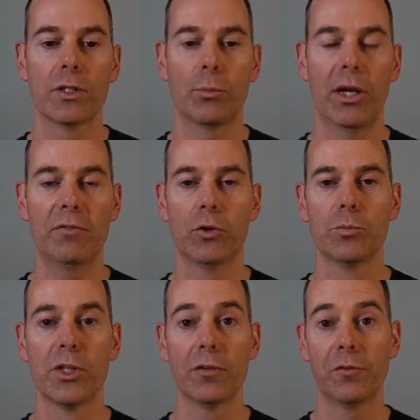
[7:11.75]
and platforms
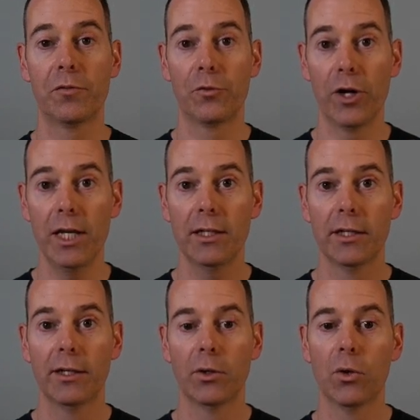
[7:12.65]
that are free
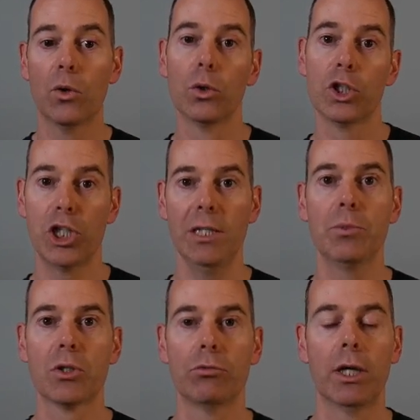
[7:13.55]
or cheap
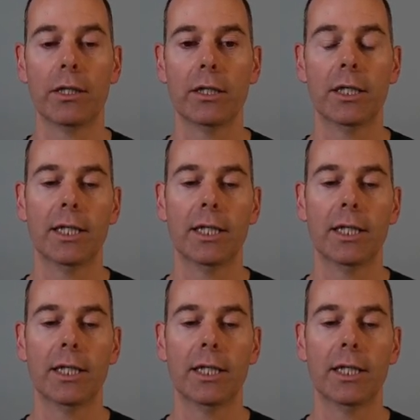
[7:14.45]
to run,